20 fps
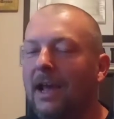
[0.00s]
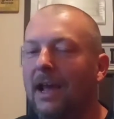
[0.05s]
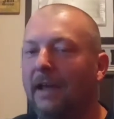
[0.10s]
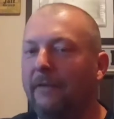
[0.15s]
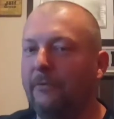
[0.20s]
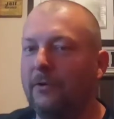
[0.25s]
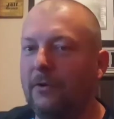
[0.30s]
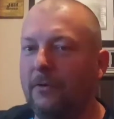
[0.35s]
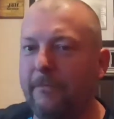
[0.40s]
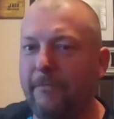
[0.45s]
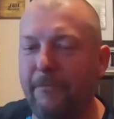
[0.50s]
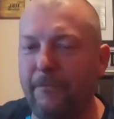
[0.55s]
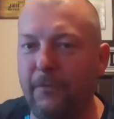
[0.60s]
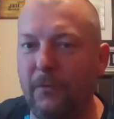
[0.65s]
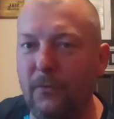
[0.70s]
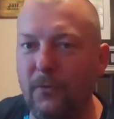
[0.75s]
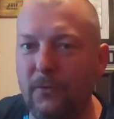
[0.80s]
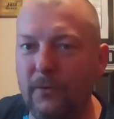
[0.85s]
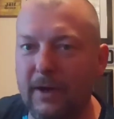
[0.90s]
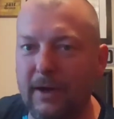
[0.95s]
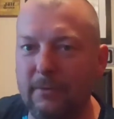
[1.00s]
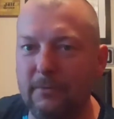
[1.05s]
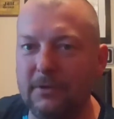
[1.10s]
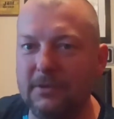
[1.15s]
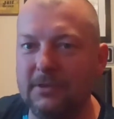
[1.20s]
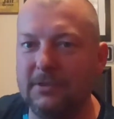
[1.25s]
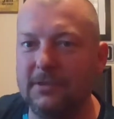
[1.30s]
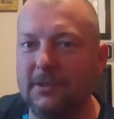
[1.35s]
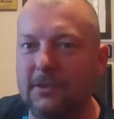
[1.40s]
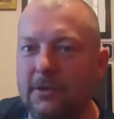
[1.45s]
I've got 4
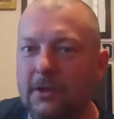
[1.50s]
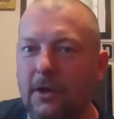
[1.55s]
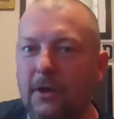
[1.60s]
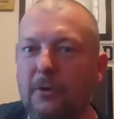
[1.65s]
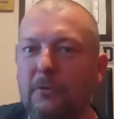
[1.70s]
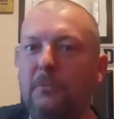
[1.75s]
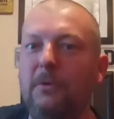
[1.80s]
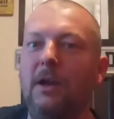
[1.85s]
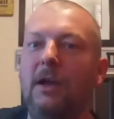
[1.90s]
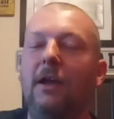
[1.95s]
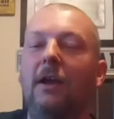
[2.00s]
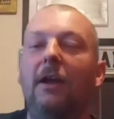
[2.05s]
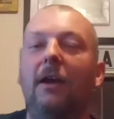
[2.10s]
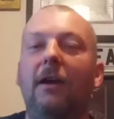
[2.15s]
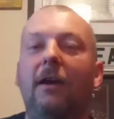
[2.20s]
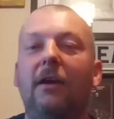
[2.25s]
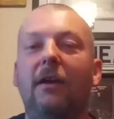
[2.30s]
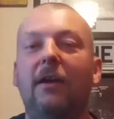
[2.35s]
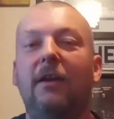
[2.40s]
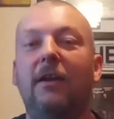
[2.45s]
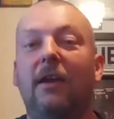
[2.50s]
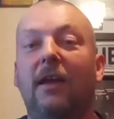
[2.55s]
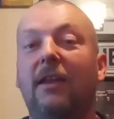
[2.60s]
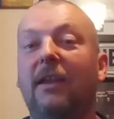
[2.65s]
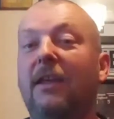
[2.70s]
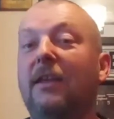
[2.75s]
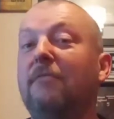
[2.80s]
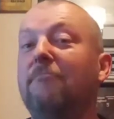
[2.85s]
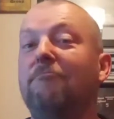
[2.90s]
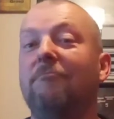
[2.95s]
hours to go. And
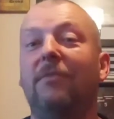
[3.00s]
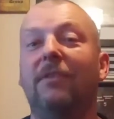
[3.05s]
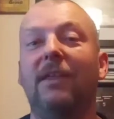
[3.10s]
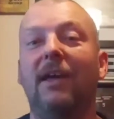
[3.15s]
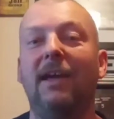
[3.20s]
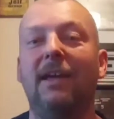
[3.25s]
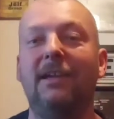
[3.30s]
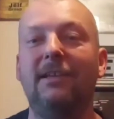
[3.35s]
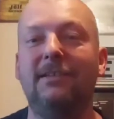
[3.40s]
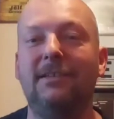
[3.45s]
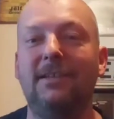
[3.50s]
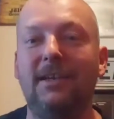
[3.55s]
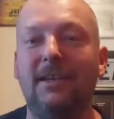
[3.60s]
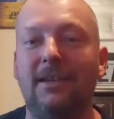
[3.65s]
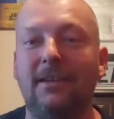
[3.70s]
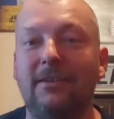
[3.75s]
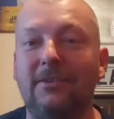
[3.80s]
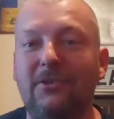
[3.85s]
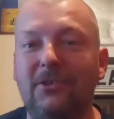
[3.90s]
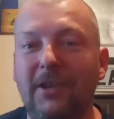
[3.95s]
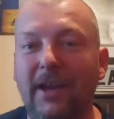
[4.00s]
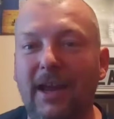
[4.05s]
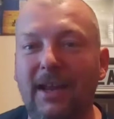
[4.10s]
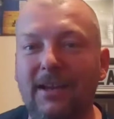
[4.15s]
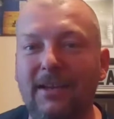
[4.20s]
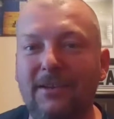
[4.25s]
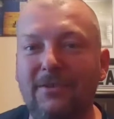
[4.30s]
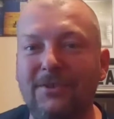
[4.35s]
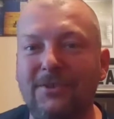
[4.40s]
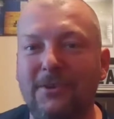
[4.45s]
then that is it.
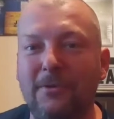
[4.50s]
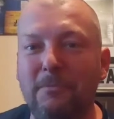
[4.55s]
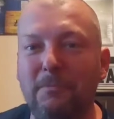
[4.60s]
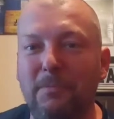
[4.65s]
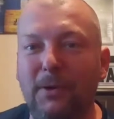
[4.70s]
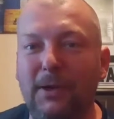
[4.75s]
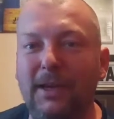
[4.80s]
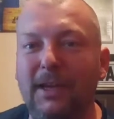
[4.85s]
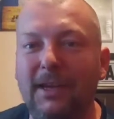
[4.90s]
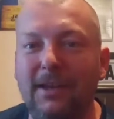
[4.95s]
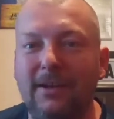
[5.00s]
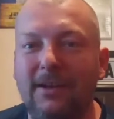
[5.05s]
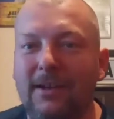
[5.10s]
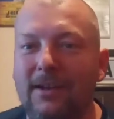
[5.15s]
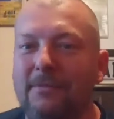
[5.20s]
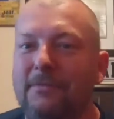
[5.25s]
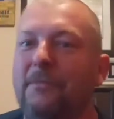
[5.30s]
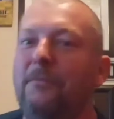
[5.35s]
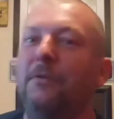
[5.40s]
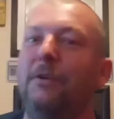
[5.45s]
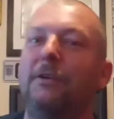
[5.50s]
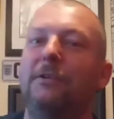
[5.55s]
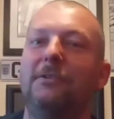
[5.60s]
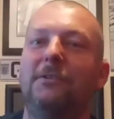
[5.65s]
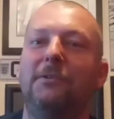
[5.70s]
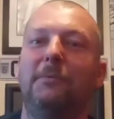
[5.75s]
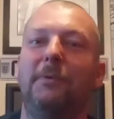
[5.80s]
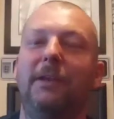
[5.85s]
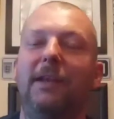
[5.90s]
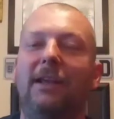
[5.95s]
Challenge completed. I'll have to think of
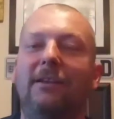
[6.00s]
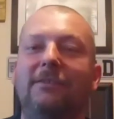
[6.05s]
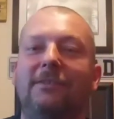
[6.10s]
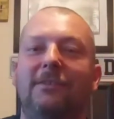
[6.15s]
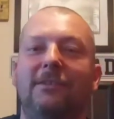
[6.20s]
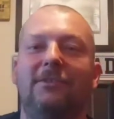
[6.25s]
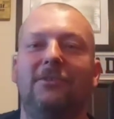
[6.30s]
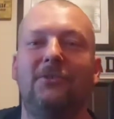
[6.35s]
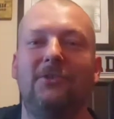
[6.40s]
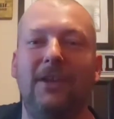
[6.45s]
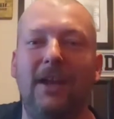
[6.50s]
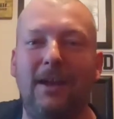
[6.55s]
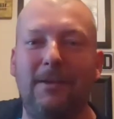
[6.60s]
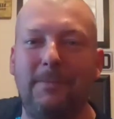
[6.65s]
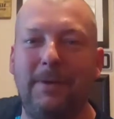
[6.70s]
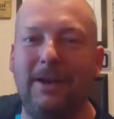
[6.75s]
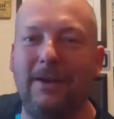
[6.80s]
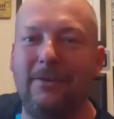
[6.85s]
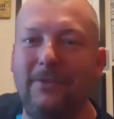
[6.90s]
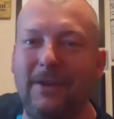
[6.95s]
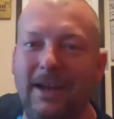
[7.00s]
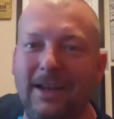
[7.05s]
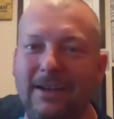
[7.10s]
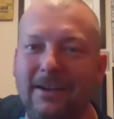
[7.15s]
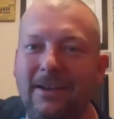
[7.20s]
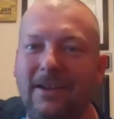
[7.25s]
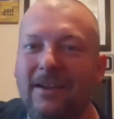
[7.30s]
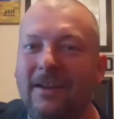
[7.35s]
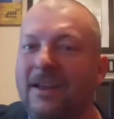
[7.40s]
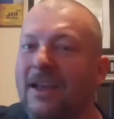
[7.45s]
something else to chat about
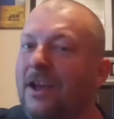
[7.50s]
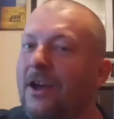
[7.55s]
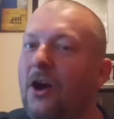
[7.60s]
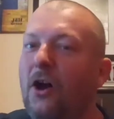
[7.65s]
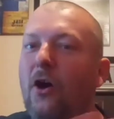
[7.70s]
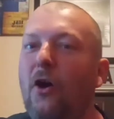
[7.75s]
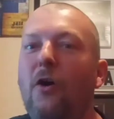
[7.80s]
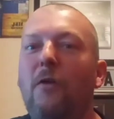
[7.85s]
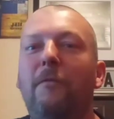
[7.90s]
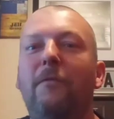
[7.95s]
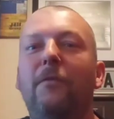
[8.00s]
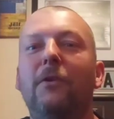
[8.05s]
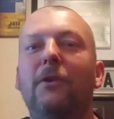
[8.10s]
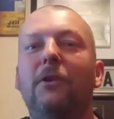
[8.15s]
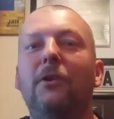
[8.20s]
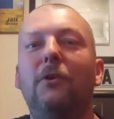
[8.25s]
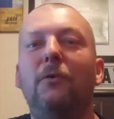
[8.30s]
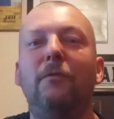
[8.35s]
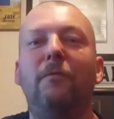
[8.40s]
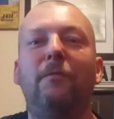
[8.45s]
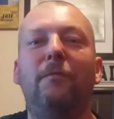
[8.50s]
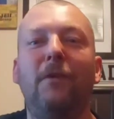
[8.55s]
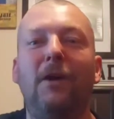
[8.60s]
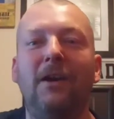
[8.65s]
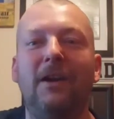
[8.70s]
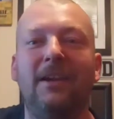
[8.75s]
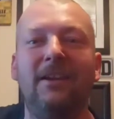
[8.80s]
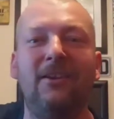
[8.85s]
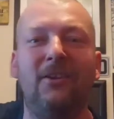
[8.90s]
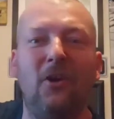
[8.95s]
and offer you
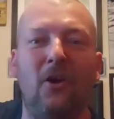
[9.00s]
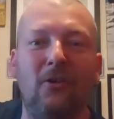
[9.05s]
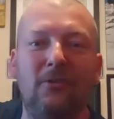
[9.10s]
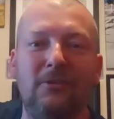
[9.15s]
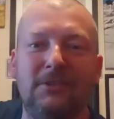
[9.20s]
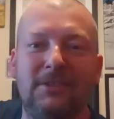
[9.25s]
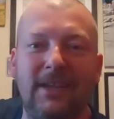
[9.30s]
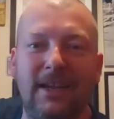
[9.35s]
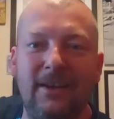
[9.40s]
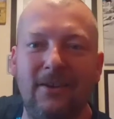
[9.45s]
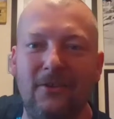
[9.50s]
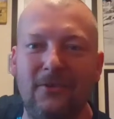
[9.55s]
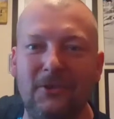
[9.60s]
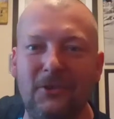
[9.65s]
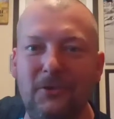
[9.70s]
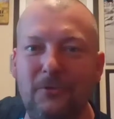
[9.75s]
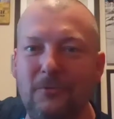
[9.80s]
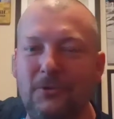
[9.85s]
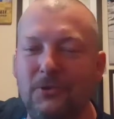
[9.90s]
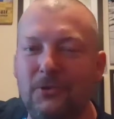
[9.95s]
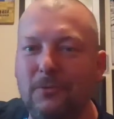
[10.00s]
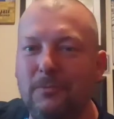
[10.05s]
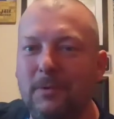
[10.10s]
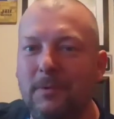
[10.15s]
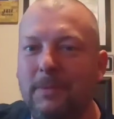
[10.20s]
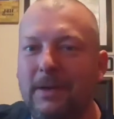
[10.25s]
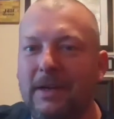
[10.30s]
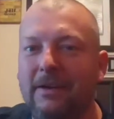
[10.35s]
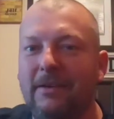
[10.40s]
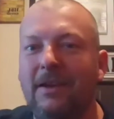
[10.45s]
fine content on YouTube
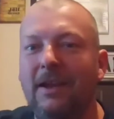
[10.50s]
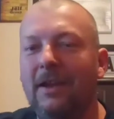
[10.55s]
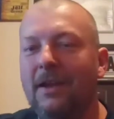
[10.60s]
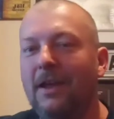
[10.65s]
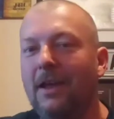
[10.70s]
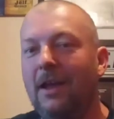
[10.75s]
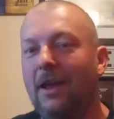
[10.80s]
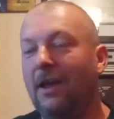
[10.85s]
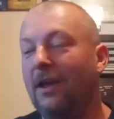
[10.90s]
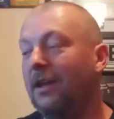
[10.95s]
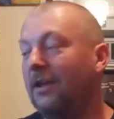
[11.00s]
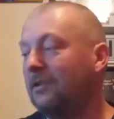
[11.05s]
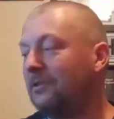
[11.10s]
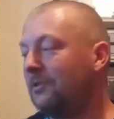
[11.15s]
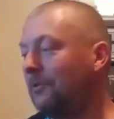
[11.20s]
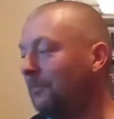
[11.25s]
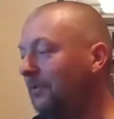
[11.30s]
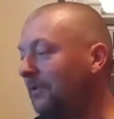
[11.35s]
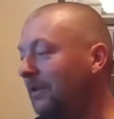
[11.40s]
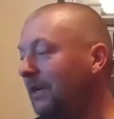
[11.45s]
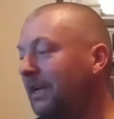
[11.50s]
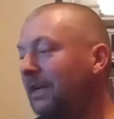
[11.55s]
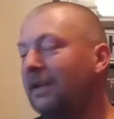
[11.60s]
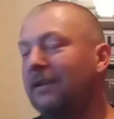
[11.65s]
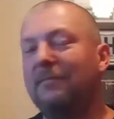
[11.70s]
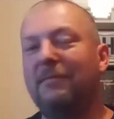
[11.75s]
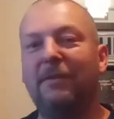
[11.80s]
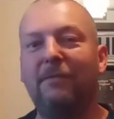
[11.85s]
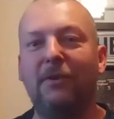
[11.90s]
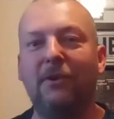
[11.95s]
about. So we're here.
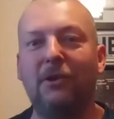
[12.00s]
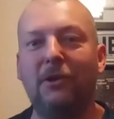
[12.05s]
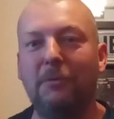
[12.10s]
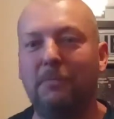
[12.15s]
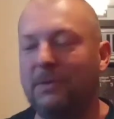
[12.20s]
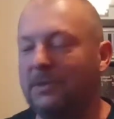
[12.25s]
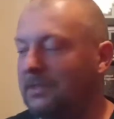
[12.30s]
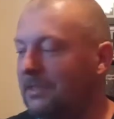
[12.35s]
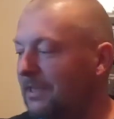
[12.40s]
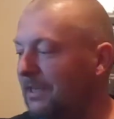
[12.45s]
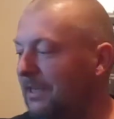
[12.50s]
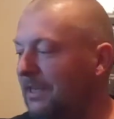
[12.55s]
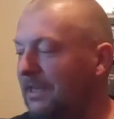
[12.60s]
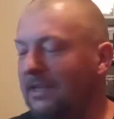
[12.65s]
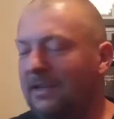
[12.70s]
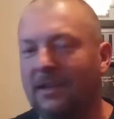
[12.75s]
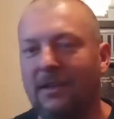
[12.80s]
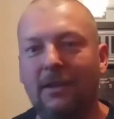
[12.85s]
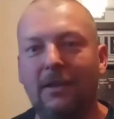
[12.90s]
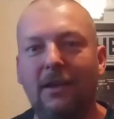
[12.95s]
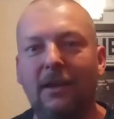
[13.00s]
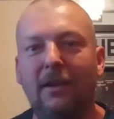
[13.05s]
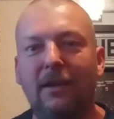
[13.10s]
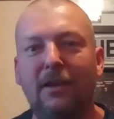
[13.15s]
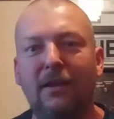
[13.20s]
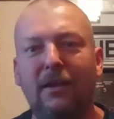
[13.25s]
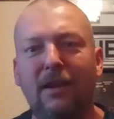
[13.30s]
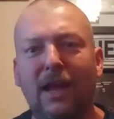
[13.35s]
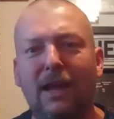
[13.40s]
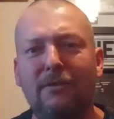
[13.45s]
I'm having a cup of tea.
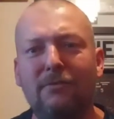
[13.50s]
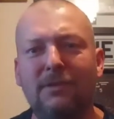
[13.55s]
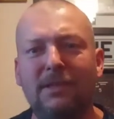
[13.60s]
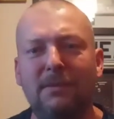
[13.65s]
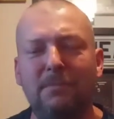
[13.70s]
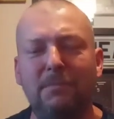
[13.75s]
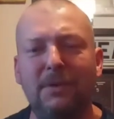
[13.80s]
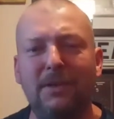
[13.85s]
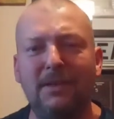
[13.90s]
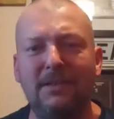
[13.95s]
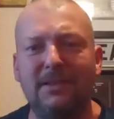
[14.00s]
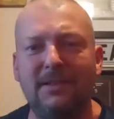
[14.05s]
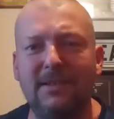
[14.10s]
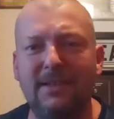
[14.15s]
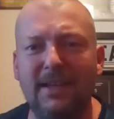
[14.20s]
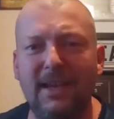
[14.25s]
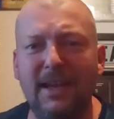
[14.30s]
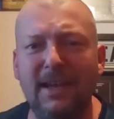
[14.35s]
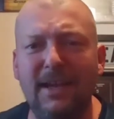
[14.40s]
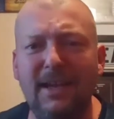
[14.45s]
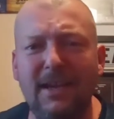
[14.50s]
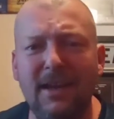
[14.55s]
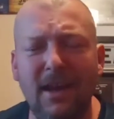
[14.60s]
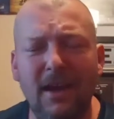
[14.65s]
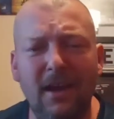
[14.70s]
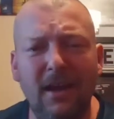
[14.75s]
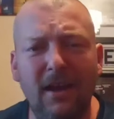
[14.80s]
How's it been today?